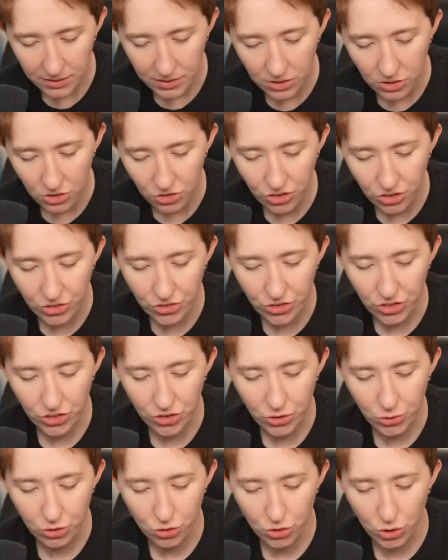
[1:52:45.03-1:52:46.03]
Shen
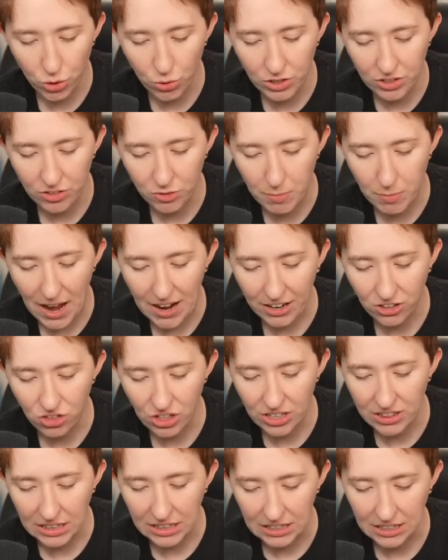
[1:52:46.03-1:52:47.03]
Qingqiu stroked his back
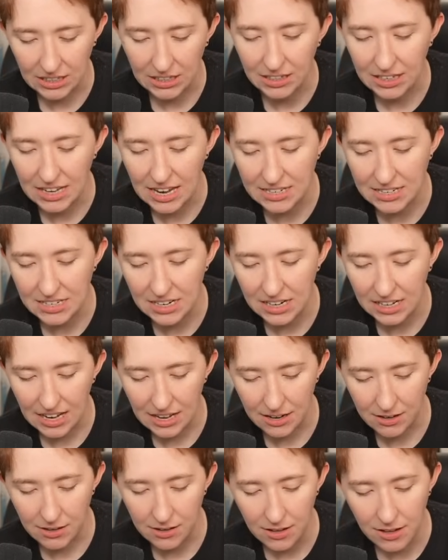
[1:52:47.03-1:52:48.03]
gently, again and
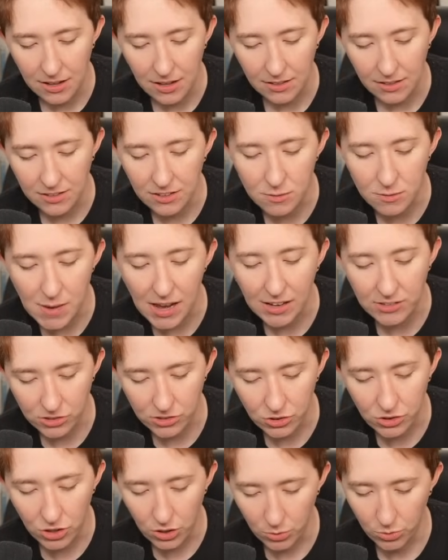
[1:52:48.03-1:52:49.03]
again. This
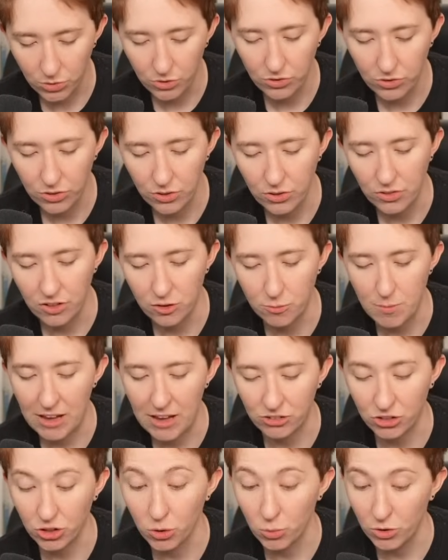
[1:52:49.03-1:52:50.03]
master knows. This
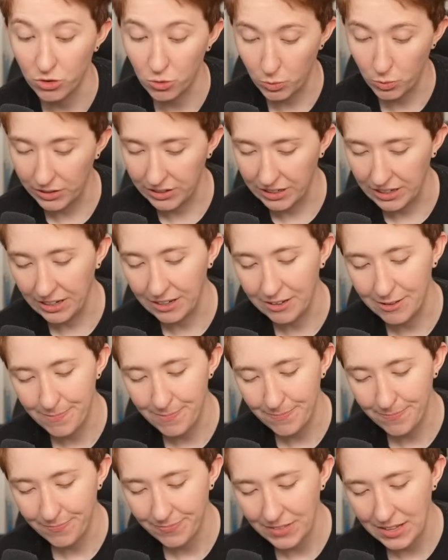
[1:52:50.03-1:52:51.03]
master was willing.
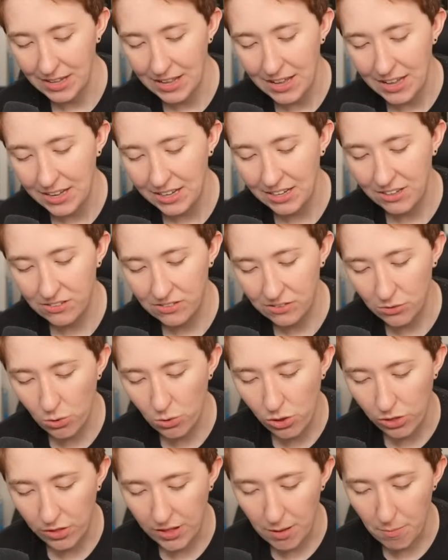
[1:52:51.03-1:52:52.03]
He
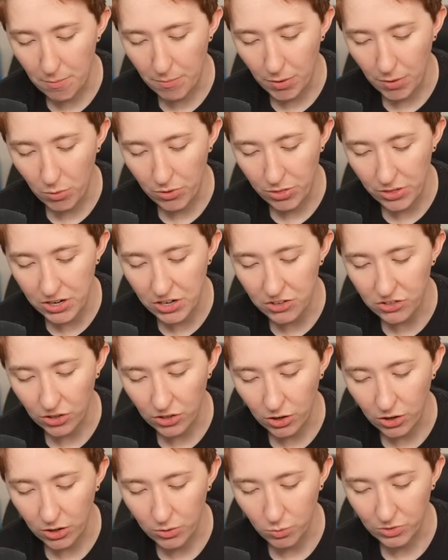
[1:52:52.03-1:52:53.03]
soothed him, but within his
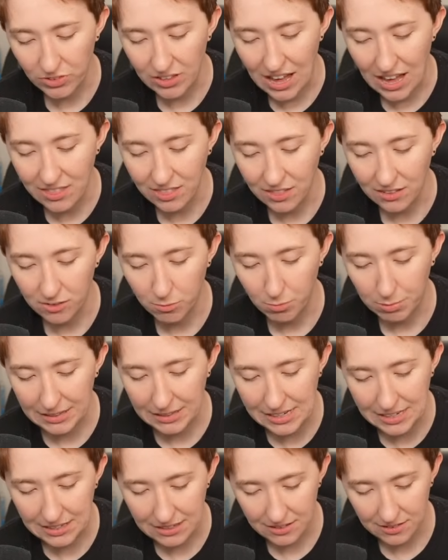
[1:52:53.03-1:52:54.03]
heart was endless
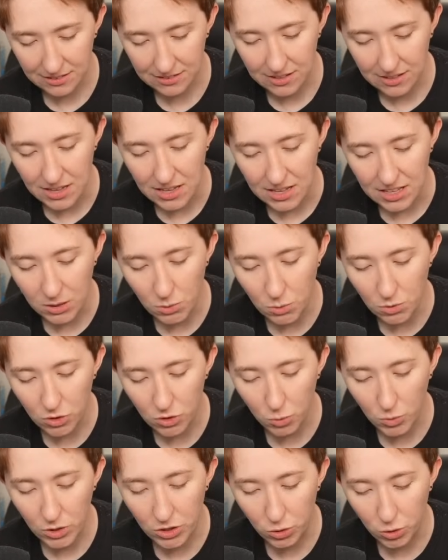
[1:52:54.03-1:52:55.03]
bleakness. He was the
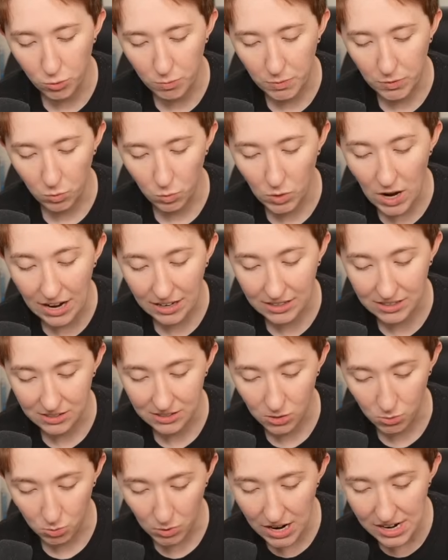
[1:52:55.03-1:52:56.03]
one who'd been wrecked,
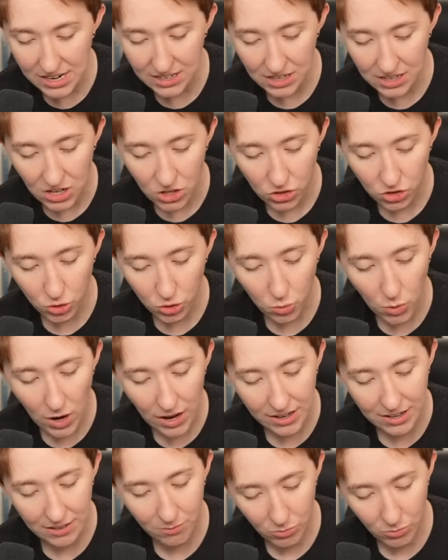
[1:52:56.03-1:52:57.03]
all right? So
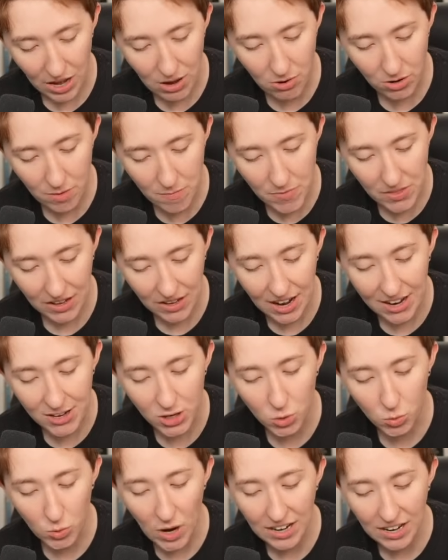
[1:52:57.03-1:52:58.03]
how come the guy
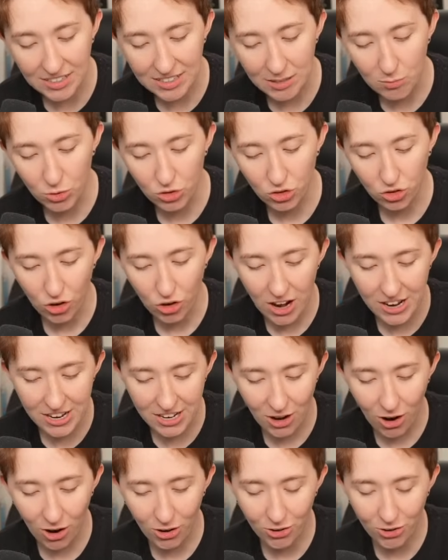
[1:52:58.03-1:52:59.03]
who wrecked him was crying
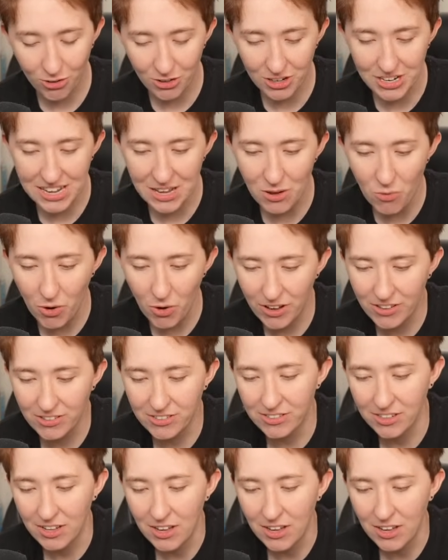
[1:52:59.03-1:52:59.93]
harder than he was?